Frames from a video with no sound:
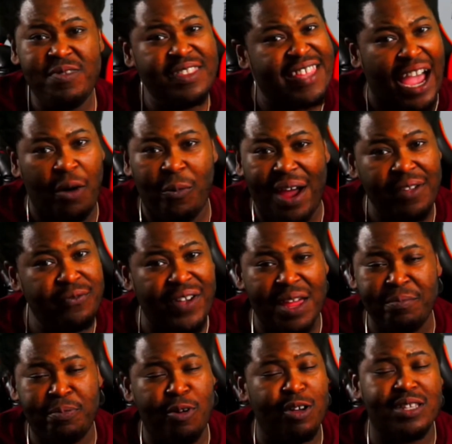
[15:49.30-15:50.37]
that white
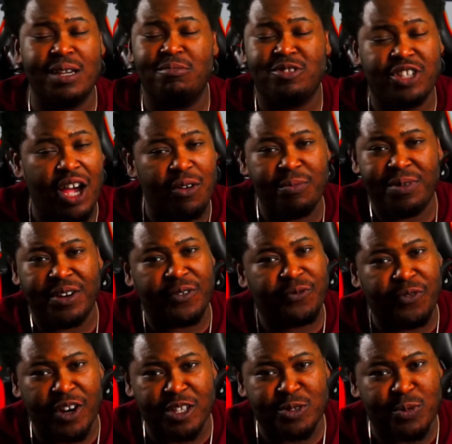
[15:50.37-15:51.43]
van pulls up, Jean will be the
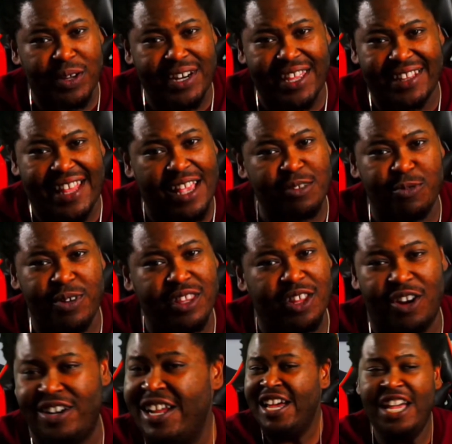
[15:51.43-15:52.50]
first one in. That's what we
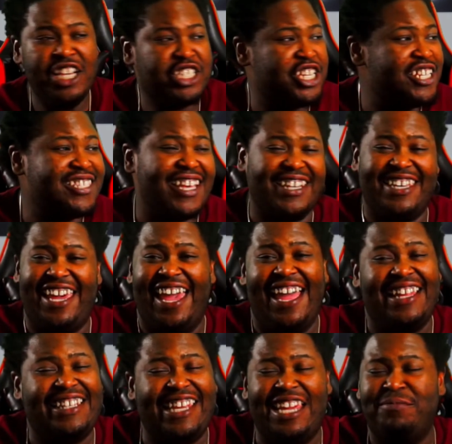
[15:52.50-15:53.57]
learned. She said
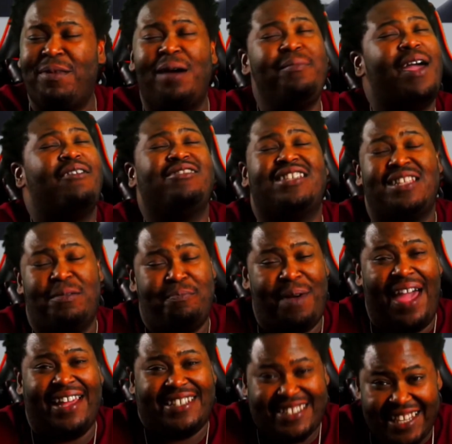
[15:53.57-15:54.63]
candy and my man was in the
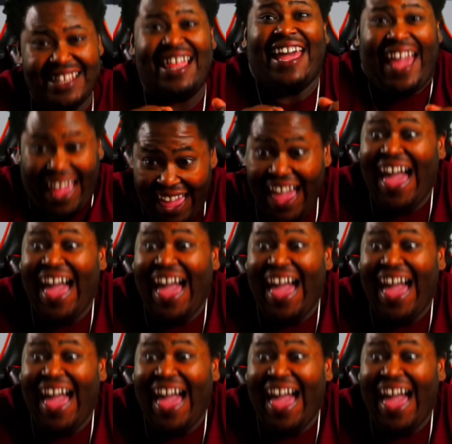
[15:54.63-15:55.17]
back seat like,